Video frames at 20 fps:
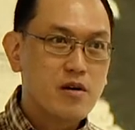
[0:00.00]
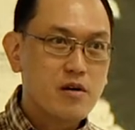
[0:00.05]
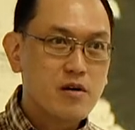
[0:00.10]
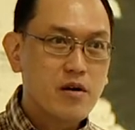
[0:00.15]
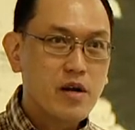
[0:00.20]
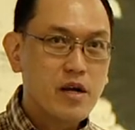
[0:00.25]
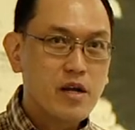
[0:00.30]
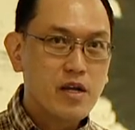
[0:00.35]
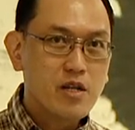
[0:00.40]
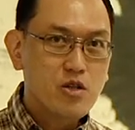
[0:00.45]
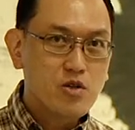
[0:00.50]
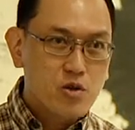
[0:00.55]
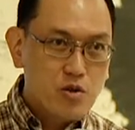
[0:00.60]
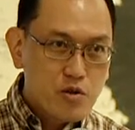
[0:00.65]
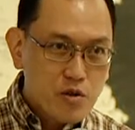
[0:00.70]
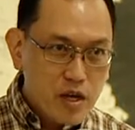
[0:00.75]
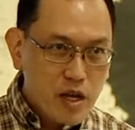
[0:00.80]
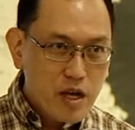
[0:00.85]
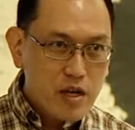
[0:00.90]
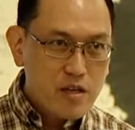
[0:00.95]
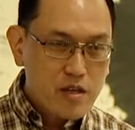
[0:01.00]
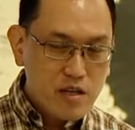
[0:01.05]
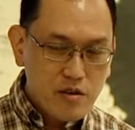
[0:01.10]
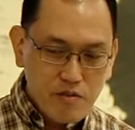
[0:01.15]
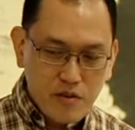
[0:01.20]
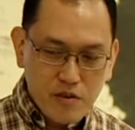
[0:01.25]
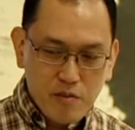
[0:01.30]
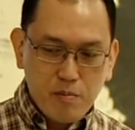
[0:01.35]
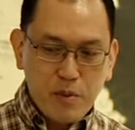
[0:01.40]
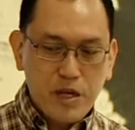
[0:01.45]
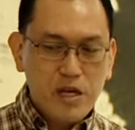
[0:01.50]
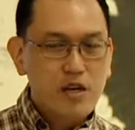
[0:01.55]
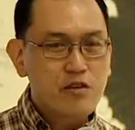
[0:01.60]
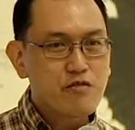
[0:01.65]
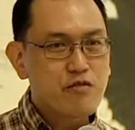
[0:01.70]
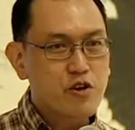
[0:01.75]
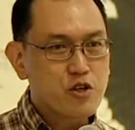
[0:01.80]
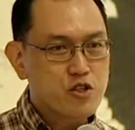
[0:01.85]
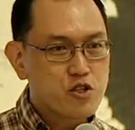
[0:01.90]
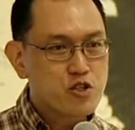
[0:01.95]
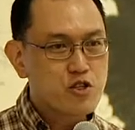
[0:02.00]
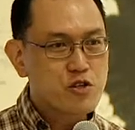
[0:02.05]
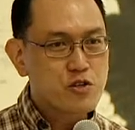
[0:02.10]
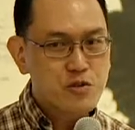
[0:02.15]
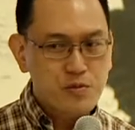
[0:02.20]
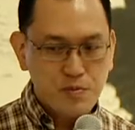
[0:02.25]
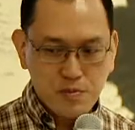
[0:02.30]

right, into even bigger fortune,